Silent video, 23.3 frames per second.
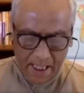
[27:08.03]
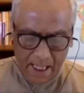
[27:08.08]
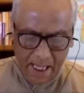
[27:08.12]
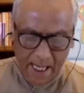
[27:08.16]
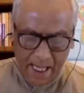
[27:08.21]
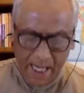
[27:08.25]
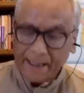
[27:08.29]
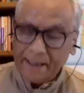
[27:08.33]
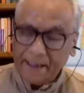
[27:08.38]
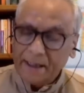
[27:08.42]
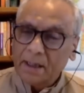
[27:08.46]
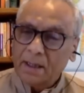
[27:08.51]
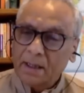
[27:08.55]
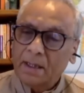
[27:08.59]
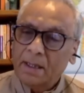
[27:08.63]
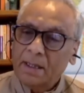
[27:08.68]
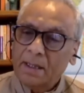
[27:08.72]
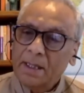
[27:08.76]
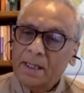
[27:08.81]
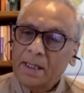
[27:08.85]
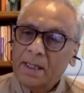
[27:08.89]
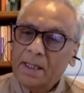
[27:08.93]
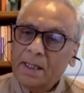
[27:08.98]
And
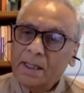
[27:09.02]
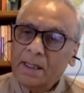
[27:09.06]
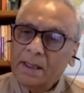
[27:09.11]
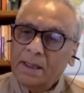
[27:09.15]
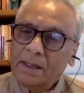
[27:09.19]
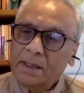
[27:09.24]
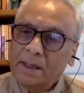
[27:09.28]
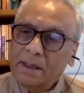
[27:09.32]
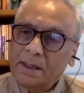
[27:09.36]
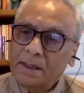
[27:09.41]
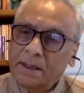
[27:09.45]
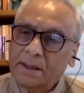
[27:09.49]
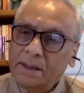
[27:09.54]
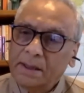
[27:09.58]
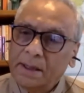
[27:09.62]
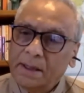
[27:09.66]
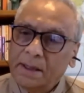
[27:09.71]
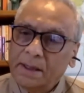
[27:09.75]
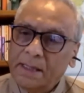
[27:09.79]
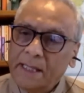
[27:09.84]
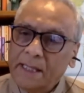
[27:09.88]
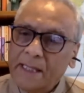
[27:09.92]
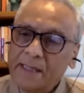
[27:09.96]

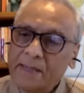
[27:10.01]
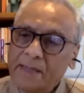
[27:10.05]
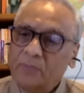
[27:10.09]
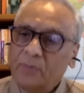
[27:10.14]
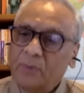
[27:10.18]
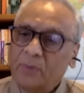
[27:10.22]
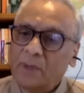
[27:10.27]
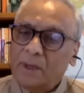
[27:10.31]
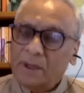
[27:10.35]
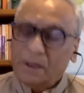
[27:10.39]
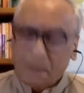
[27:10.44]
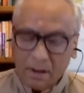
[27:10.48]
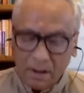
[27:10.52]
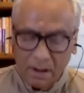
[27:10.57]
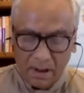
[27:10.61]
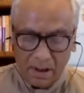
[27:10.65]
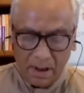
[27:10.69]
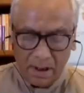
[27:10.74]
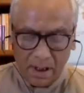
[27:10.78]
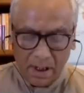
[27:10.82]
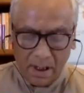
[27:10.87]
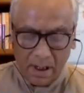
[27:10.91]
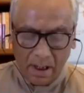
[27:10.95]
there is one
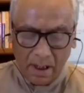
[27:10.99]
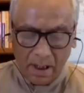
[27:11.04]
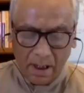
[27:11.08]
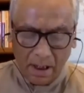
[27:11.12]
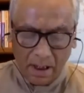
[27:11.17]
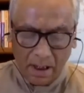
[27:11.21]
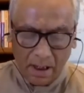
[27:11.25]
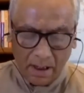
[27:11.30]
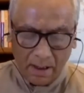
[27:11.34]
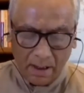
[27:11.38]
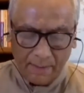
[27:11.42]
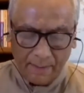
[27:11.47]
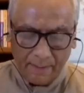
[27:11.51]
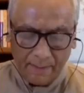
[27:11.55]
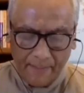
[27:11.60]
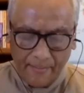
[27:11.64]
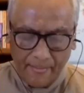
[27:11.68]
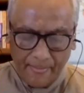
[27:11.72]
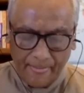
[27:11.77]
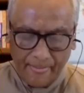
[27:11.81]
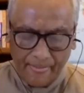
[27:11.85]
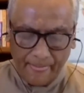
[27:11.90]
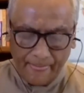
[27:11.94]
uh,
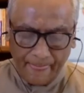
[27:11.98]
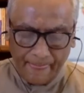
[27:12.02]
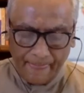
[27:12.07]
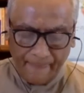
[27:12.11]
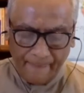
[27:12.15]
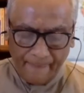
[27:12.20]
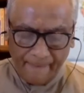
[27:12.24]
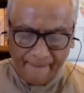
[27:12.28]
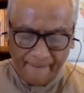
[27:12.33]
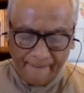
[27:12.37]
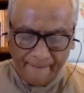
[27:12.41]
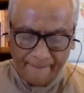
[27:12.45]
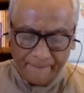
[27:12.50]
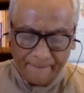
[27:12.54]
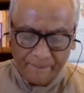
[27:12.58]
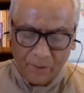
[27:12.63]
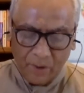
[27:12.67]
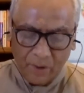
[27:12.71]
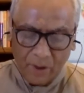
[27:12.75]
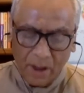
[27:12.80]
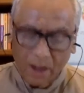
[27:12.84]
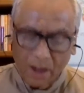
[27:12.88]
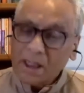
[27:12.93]

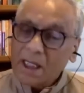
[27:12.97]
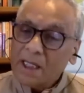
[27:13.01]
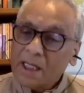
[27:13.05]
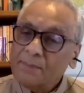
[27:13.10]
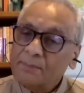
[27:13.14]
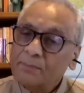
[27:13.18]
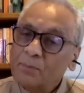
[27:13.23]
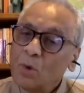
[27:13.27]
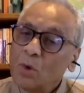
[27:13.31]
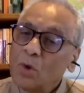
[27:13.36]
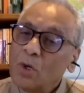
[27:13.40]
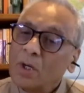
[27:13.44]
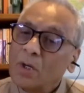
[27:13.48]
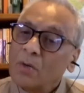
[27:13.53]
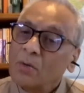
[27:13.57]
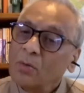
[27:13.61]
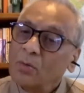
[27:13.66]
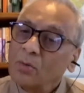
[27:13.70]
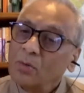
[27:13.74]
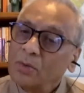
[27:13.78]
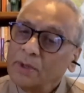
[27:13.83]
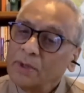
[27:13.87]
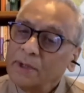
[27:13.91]
other book
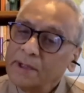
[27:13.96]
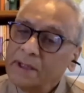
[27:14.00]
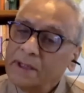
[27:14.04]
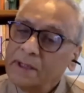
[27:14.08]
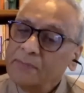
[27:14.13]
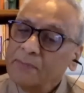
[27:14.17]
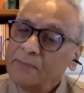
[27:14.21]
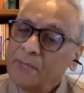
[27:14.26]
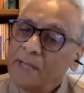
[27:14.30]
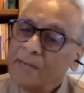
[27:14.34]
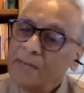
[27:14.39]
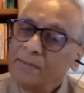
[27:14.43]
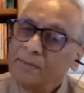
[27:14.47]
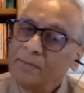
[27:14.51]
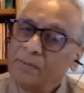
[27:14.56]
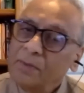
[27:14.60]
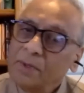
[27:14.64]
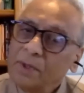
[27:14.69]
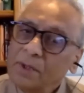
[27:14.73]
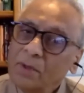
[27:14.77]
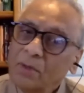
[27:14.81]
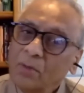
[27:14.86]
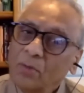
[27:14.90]
written by
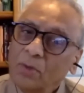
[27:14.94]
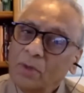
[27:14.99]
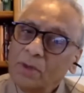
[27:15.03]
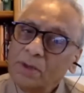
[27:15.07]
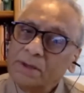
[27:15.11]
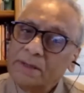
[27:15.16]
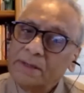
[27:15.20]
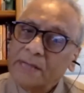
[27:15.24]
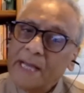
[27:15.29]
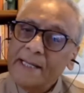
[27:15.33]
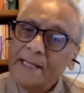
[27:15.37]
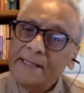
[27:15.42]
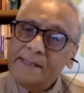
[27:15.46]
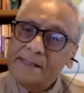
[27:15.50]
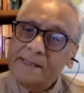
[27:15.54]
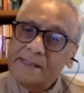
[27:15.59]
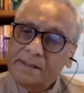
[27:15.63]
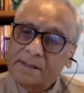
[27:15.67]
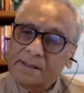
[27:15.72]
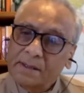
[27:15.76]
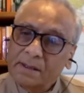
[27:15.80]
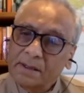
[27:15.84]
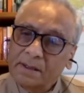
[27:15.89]
one
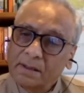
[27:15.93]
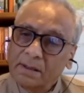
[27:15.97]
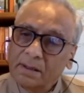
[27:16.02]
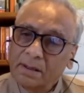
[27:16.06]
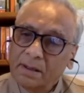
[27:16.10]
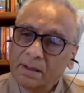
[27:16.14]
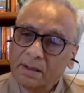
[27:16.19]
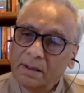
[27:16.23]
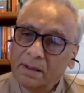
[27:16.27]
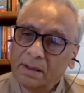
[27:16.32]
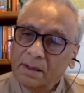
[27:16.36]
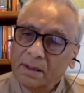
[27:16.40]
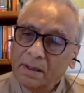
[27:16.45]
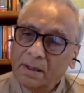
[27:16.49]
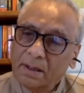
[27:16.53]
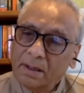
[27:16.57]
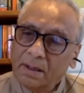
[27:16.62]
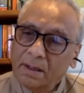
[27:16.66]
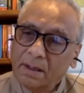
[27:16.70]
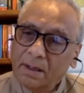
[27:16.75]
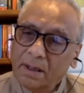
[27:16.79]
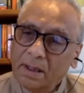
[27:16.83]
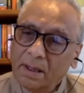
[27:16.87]
scientist,
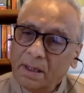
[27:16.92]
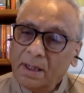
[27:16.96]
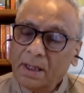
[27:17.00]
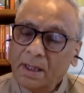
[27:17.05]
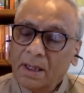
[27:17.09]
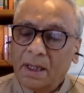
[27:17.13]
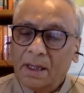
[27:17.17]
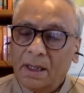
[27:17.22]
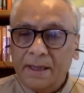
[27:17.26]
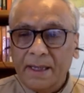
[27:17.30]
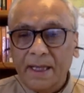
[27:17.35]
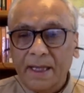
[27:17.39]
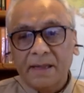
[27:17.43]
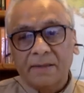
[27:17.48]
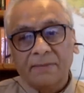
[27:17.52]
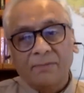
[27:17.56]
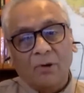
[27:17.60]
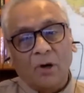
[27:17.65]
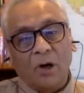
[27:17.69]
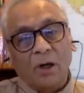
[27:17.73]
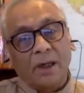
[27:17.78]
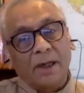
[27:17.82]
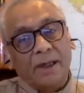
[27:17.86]
uh, Keith
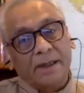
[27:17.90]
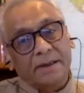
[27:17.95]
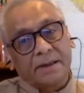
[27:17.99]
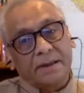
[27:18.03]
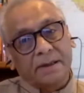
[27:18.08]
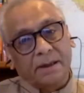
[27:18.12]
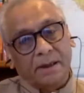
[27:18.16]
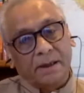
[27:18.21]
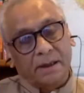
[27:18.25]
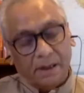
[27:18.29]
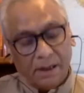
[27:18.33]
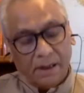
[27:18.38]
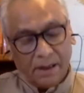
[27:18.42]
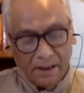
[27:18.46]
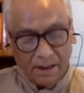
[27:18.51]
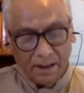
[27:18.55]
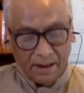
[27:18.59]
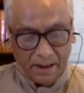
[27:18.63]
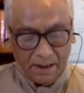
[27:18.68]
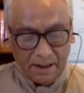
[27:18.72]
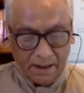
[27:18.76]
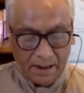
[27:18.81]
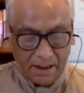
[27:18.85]
Wallace,
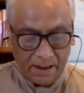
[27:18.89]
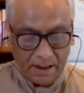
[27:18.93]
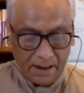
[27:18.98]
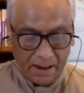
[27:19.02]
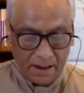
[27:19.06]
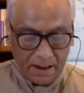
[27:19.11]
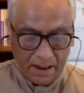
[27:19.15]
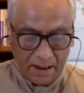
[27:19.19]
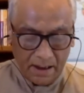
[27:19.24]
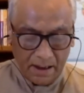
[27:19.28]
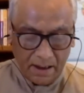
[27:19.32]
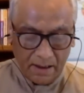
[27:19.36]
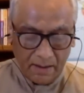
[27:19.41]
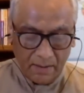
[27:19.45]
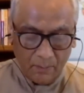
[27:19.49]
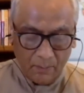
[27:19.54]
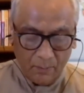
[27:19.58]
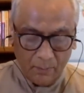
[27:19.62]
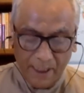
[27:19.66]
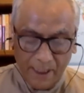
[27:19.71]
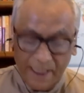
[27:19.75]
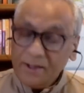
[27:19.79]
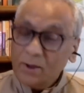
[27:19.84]

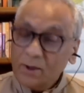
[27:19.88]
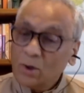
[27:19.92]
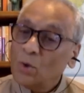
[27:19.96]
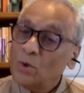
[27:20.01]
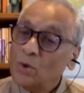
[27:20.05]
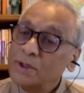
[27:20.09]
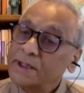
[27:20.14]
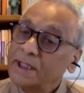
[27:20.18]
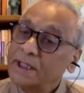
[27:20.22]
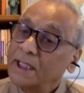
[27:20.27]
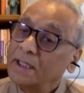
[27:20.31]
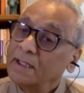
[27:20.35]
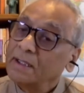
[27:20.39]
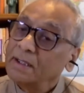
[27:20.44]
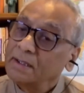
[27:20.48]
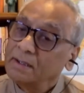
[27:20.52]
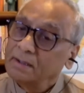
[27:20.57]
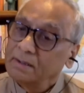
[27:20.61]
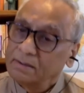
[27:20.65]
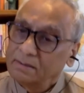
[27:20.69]
Brain Coaching.